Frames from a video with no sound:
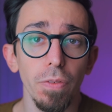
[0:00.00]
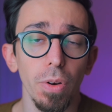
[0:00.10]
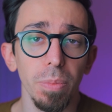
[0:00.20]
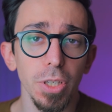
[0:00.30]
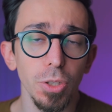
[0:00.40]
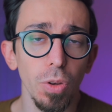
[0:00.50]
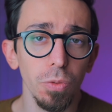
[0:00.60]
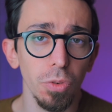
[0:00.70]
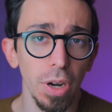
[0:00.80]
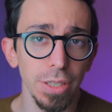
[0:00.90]
from the
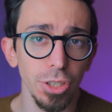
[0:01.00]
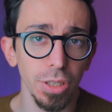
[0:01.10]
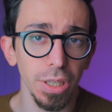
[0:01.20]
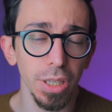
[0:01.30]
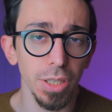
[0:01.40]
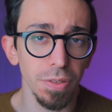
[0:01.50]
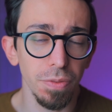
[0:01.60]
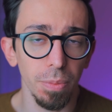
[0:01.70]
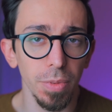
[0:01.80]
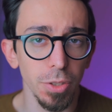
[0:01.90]
software engineers
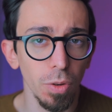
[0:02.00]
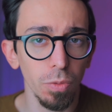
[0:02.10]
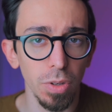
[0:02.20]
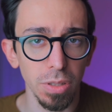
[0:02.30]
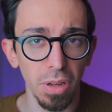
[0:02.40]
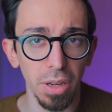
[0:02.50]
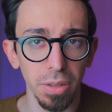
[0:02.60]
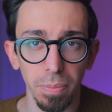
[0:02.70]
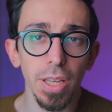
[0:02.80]
from the software side.